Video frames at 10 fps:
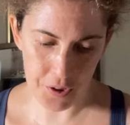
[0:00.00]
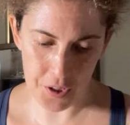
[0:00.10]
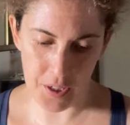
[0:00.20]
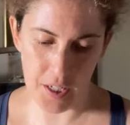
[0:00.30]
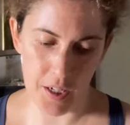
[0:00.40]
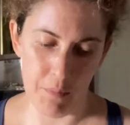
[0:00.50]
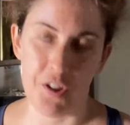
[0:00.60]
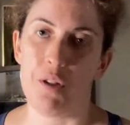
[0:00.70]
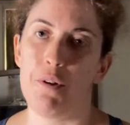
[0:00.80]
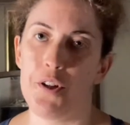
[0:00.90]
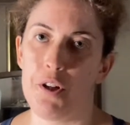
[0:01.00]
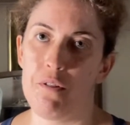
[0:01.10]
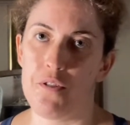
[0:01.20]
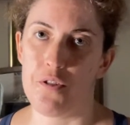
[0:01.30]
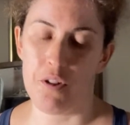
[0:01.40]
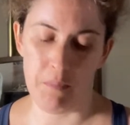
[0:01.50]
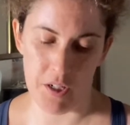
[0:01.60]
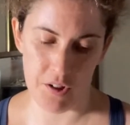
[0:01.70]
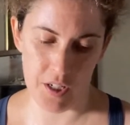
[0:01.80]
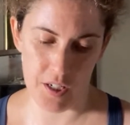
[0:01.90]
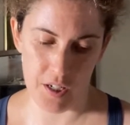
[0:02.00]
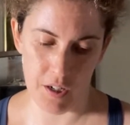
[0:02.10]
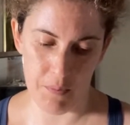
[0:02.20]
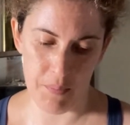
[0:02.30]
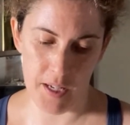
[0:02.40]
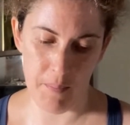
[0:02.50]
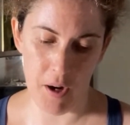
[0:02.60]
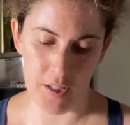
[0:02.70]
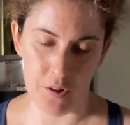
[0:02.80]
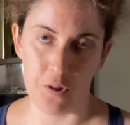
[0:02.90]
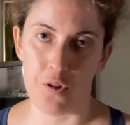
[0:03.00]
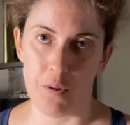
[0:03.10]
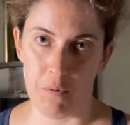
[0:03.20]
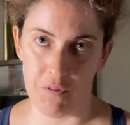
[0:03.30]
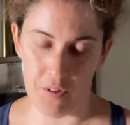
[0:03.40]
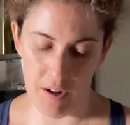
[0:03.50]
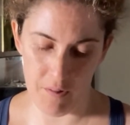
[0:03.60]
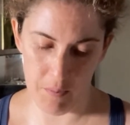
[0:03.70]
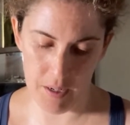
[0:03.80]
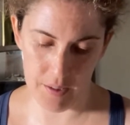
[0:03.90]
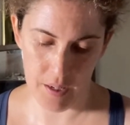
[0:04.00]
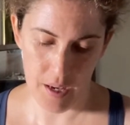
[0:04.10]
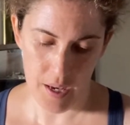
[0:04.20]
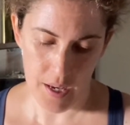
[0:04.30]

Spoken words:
also got here, which I won't go into too much detail. BMI is not suitable for everyone.